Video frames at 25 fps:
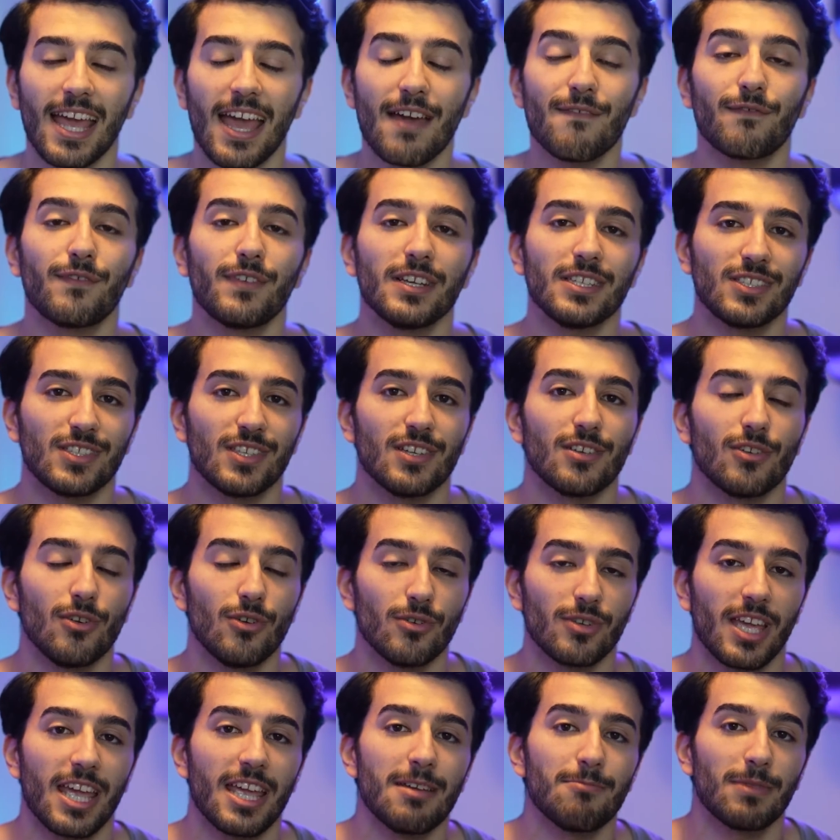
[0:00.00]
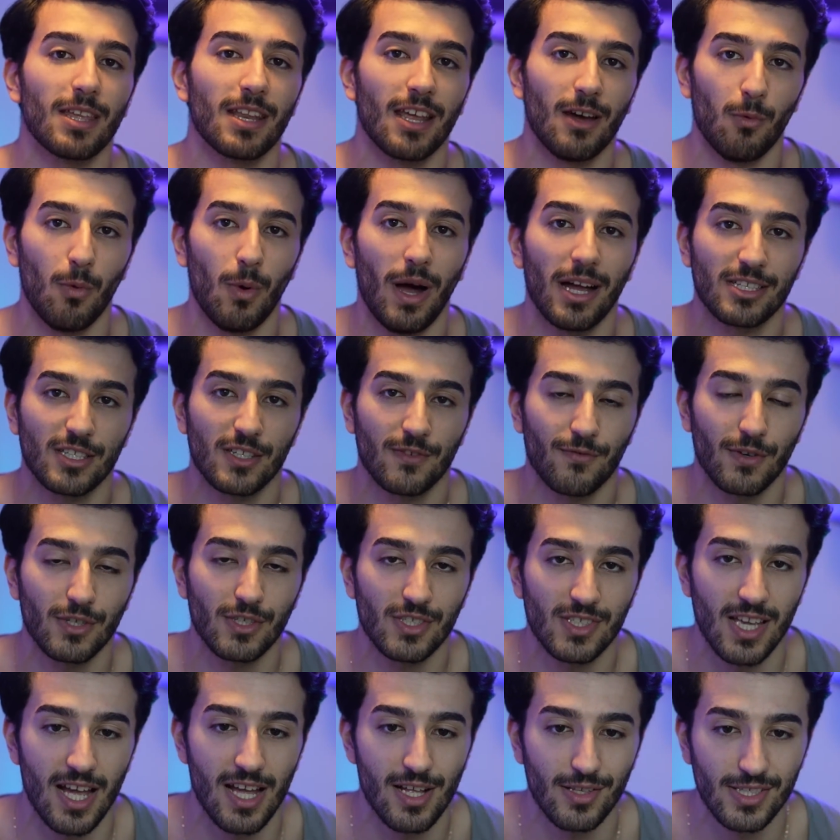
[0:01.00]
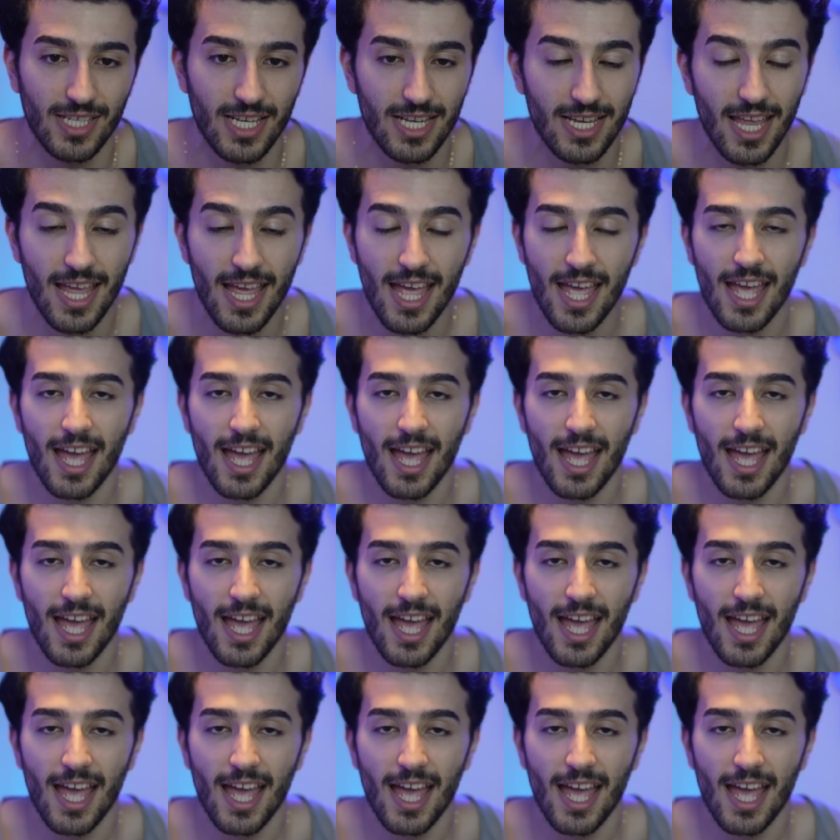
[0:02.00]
every single game that I watched for Celtic,